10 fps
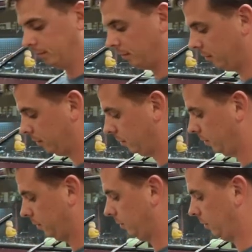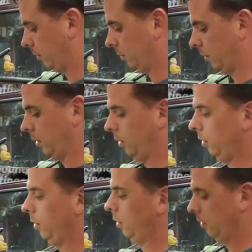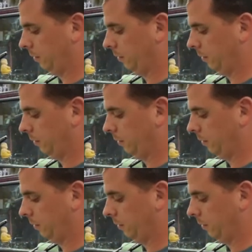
Nothing is said.